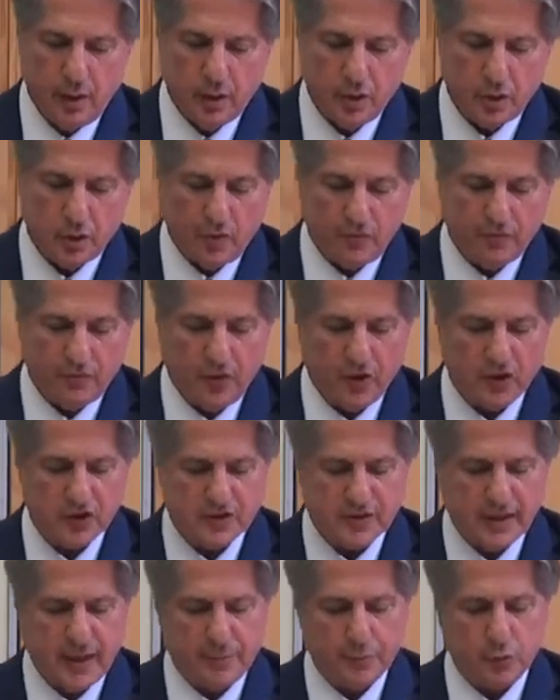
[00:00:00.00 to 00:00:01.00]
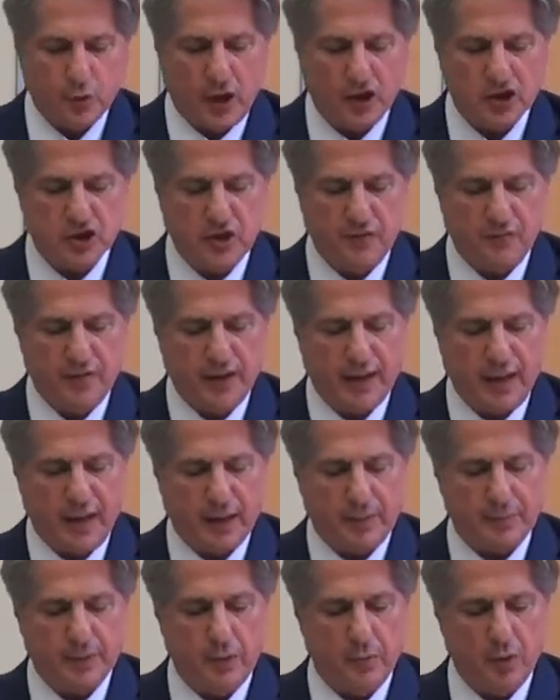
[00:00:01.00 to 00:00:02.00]
The first step to achieving
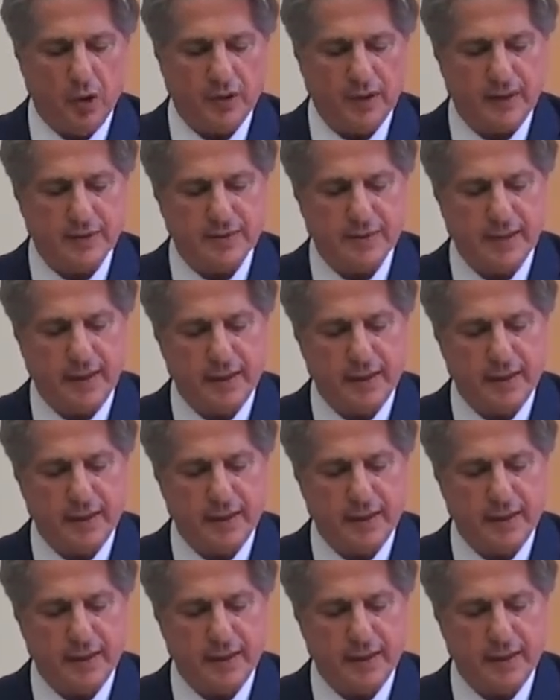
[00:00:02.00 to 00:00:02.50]
Arab democracy